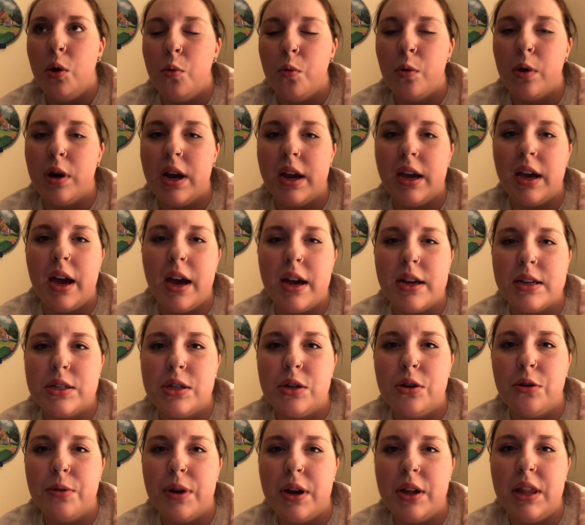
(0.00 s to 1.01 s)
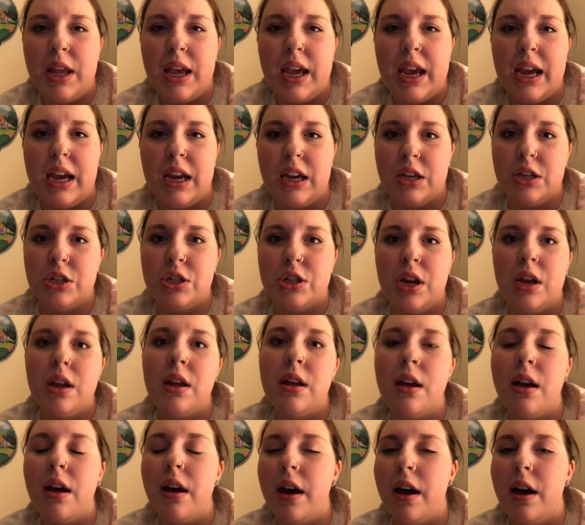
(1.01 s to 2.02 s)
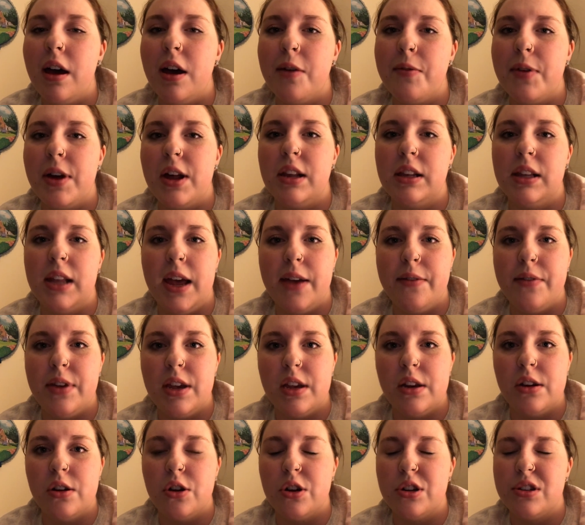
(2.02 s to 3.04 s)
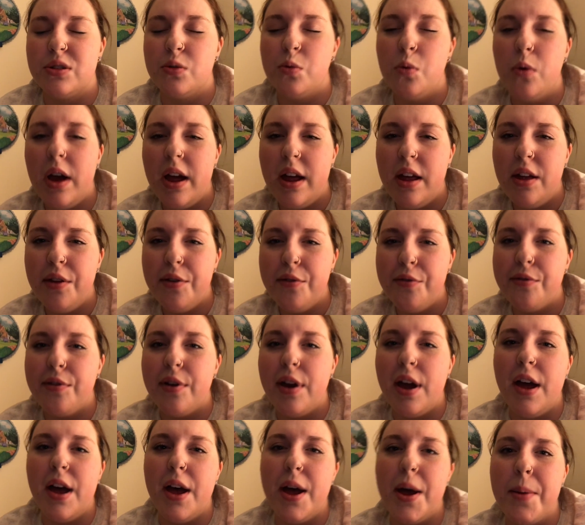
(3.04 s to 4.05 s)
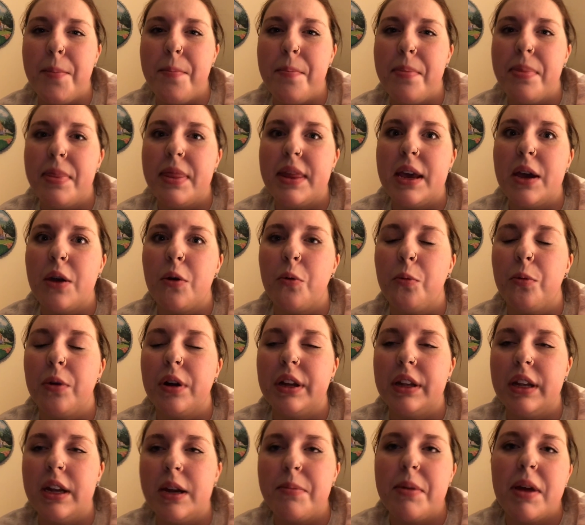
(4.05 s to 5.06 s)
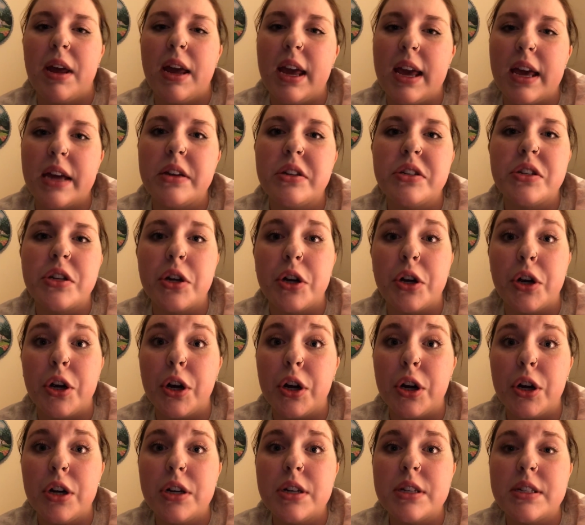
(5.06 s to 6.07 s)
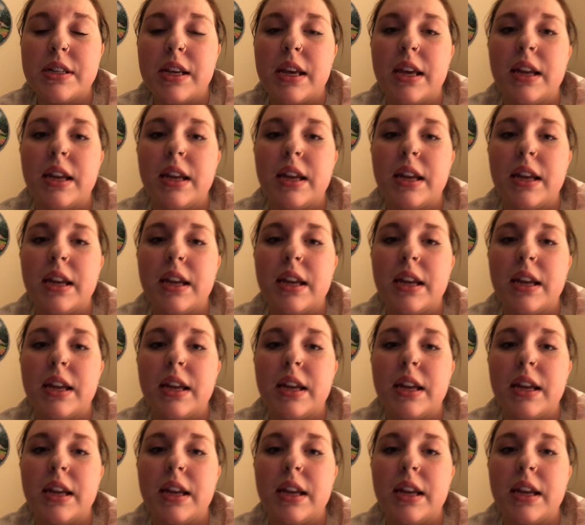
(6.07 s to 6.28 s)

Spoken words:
when I got to around the age of 11 or 12, it really began to hurt.